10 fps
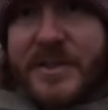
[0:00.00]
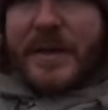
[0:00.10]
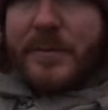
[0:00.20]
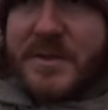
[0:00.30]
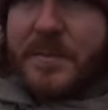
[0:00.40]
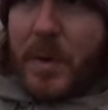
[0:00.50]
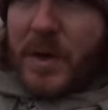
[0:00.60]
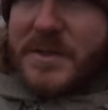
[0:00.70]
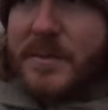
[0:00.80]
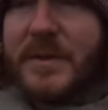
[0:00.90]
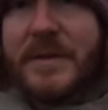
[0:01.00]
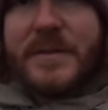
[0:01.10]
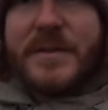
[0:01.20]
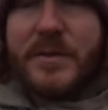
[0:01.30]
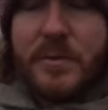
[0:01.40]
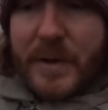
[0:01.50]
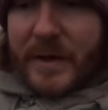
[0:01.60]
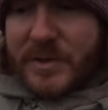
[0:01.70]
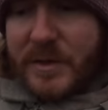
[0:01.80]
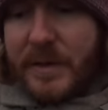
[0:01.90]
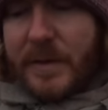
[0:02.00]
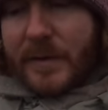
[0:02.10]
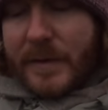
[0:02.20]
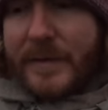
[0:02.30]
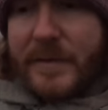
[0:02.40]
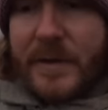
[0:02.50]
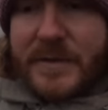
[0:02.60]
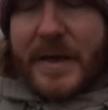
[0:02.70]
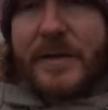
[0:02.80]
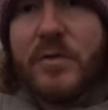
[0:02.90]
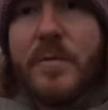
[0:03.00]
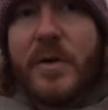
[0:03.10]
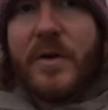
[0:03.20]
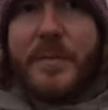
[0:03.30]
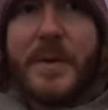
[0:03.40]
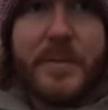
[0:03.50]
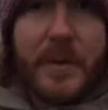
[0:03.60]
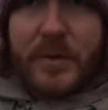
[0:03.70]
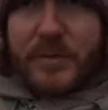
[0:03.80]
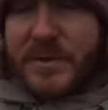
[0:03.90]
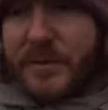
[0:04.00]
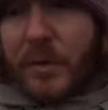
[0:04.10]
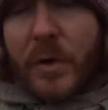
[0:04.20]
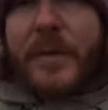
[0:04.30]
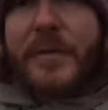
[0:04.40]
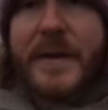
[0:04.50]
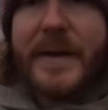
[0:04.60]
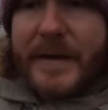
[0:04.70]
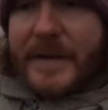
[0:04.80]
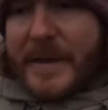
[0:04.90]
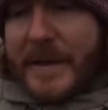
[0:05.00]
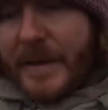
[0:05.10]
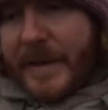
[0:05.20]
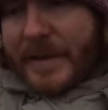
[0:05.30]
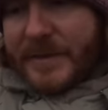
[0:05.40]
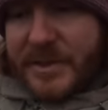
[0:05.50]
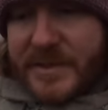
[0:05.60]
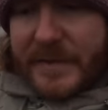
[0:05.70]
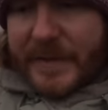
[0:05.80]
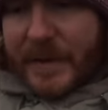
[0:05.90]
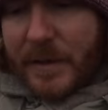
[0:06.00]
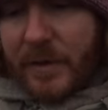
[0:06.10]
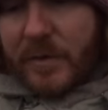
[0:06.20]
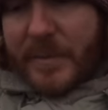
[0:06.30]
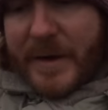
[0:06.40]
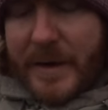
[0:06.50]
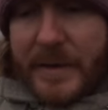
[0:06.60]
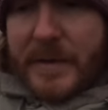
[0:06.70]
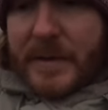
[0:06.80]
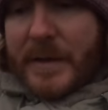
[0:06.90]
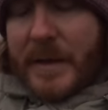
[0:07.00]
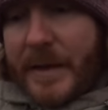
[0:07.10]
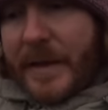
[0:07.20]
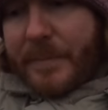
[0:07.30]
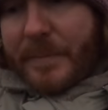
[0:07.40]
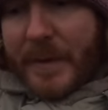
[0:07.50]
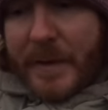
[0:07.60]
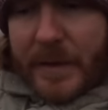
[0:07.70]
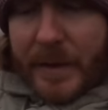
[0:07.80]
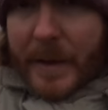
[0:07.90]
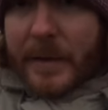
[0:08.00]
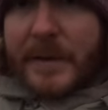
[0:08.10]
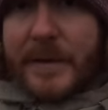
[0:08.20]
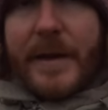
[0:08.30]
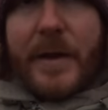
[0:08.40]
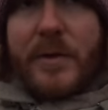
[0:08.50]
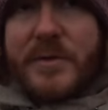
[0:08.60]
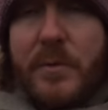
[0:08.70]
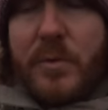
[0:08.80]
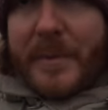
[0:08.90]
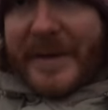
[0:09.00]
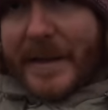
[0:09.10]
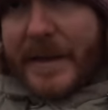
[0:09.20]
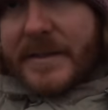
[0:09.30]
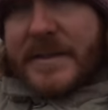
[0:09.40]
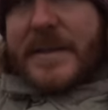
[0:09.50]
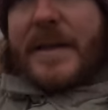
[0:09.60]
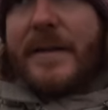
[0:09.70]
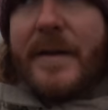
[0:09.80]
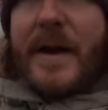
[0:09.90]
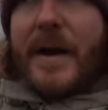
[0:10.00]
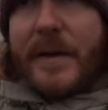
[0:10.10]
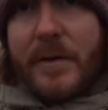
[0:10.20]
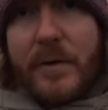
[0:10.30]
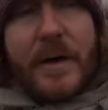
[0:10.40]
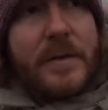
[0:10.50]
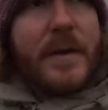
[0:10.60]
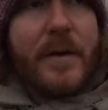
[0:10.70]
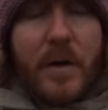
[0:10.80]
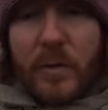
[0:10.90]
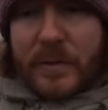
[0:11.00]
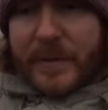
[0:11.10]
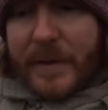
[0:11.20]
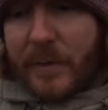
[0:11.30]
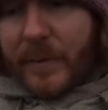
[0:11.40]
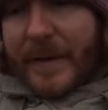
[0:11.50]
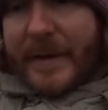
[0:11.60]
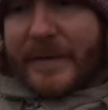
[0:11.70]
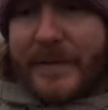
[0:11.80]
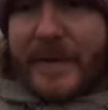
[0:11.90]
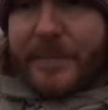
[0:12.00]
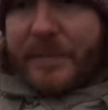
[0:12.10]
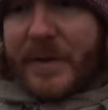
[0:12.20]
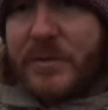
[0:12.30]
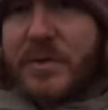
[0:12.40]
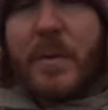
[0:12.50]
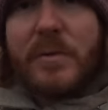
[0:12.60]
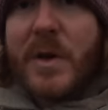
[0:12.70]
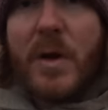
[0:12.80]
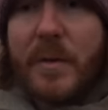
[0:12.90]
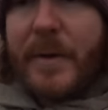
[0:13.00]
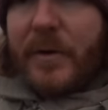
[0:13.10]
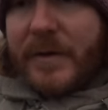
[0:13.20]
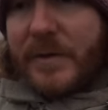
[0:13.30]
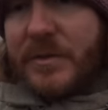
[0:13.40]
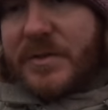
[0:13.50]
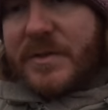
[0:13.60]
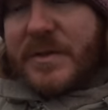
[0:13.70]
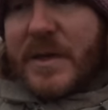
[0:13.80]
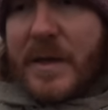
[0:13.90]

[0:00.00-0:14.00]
said it was impossible to actually get the exact number of people who survived here. Uh, she said that a lot of them are um elderly now. They said it would have been kids in there, and now they're they're older now, and um, they just won't talk about it. They just